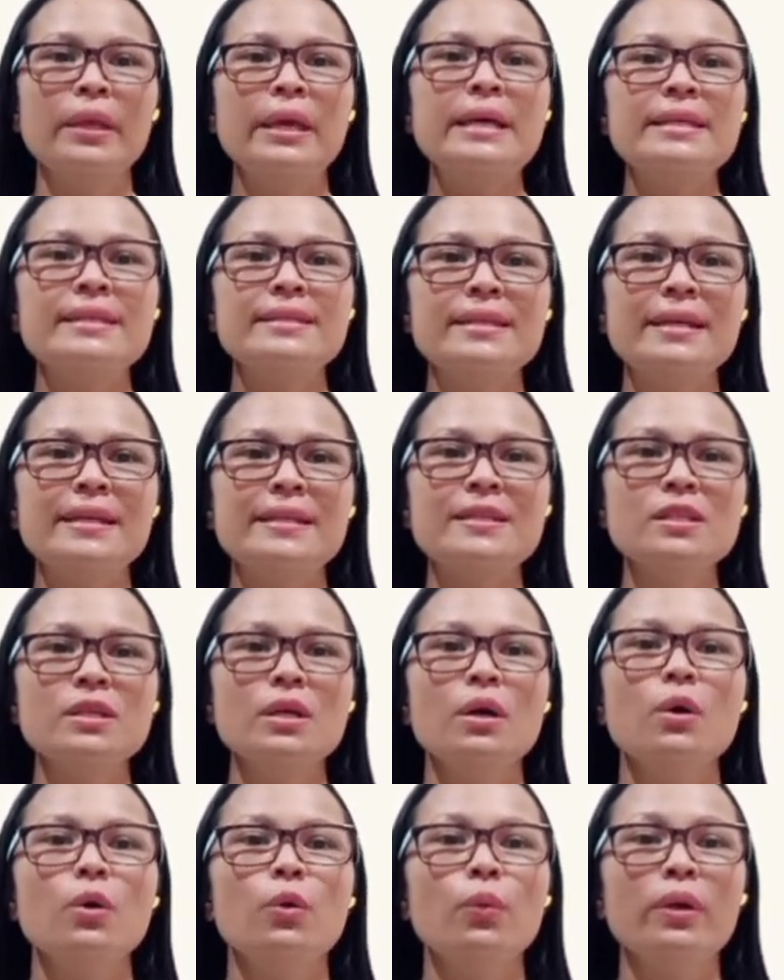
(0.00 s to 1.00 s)
since
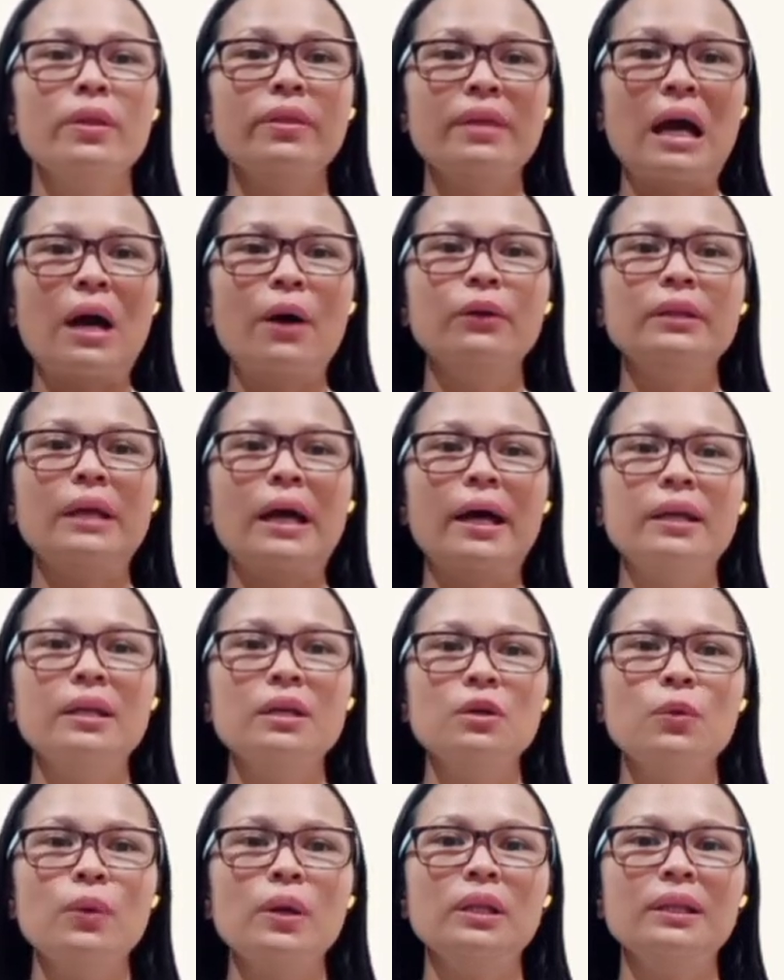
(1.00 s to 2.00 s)
without
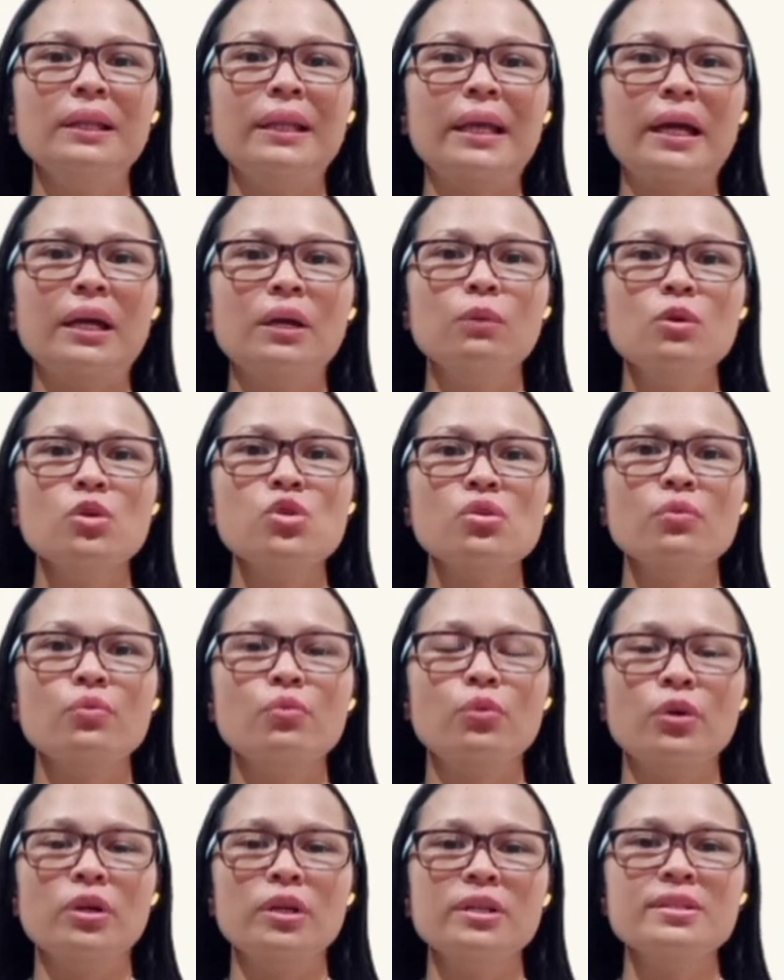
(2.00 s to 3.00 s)
adequate language of
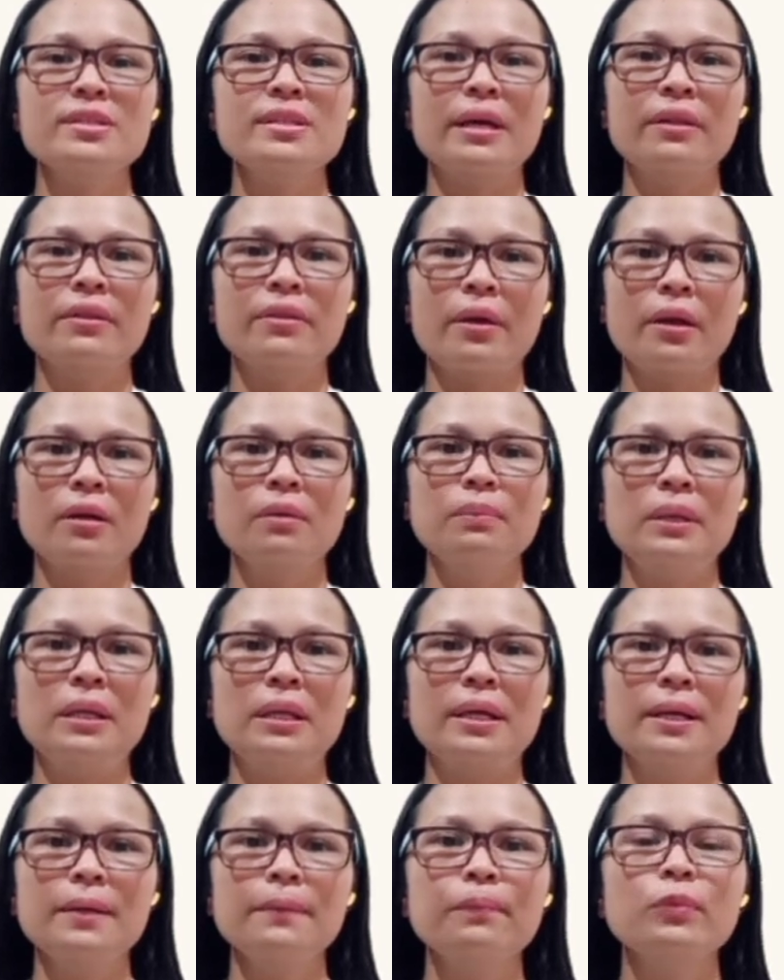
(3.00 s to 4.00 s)
words and their
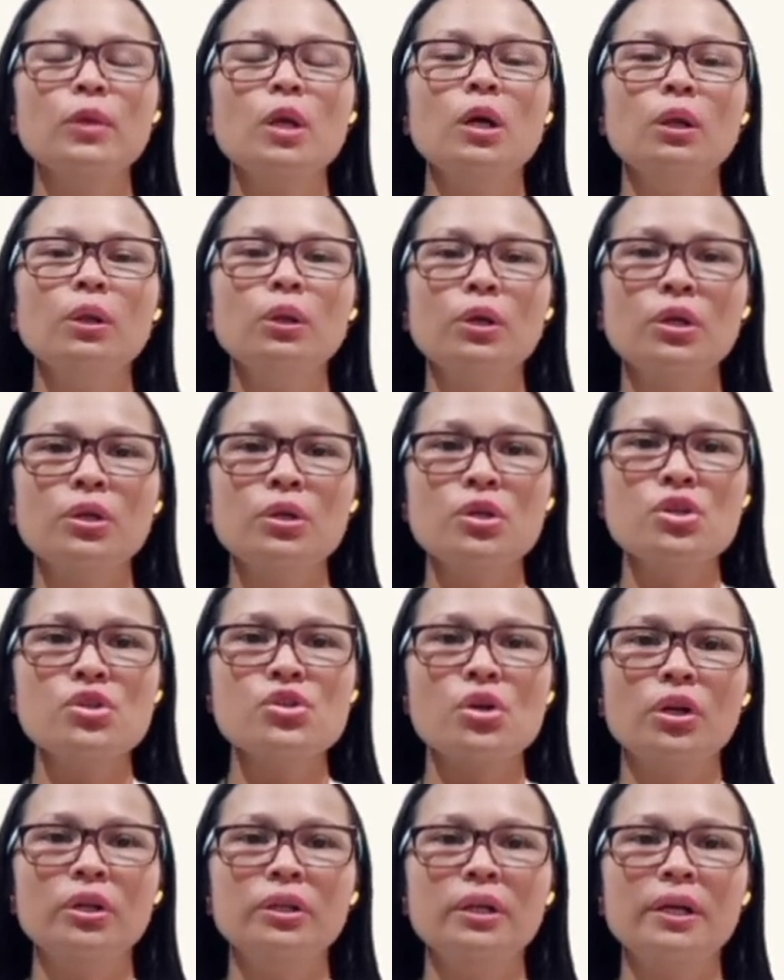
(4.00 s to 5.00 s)
meaning, learners
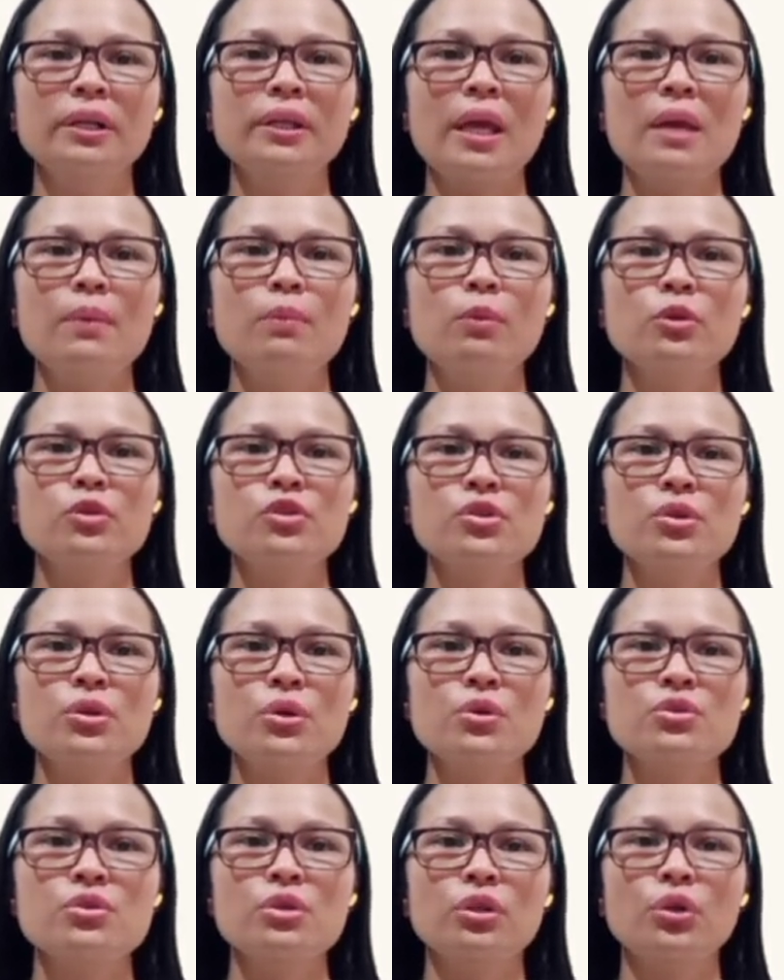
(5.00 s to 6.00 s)
are not able to
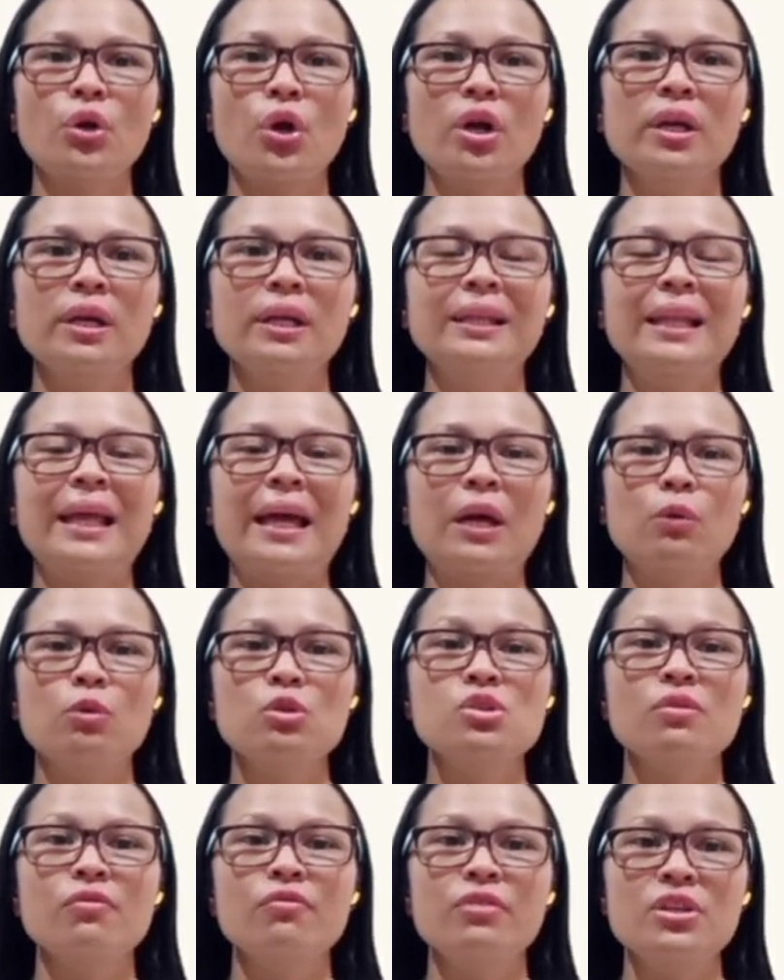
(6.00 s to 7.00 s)
use the target
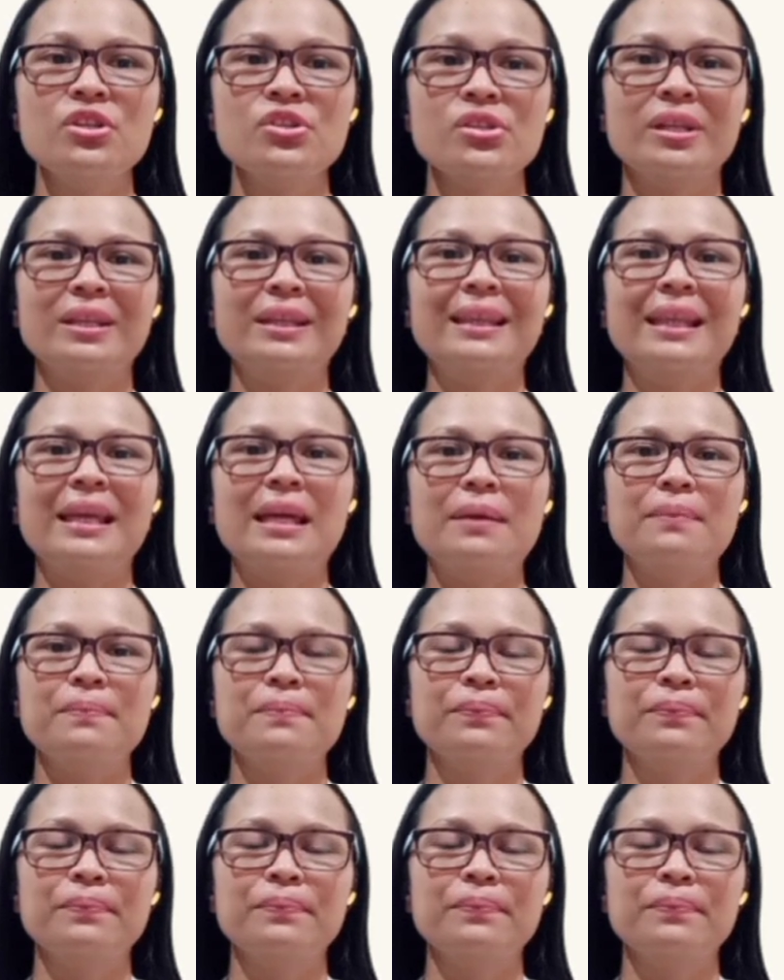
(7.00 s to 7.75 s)
language efficiently.